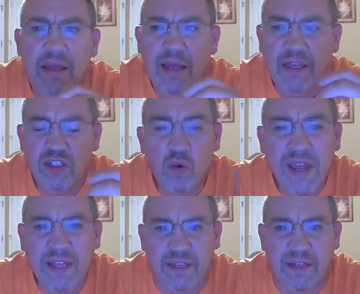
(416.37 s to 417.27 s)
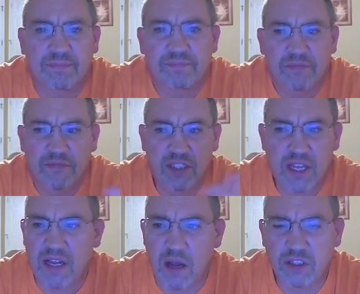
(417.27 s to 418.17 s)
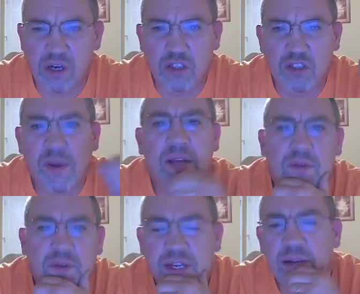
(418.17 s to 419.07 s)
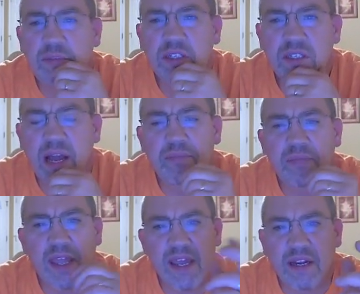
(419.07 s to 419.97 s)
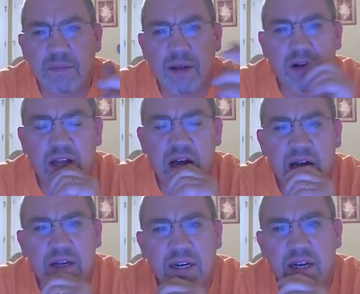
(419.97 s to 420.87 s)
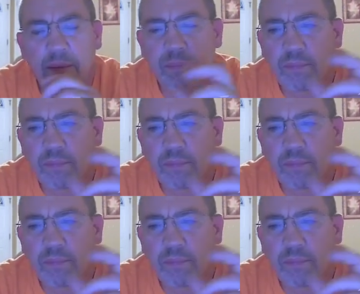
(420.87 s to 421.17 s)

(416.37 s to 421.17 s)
It's twinkling, just like all stars twinkle. And I'm just I'm thinking about God, and I'm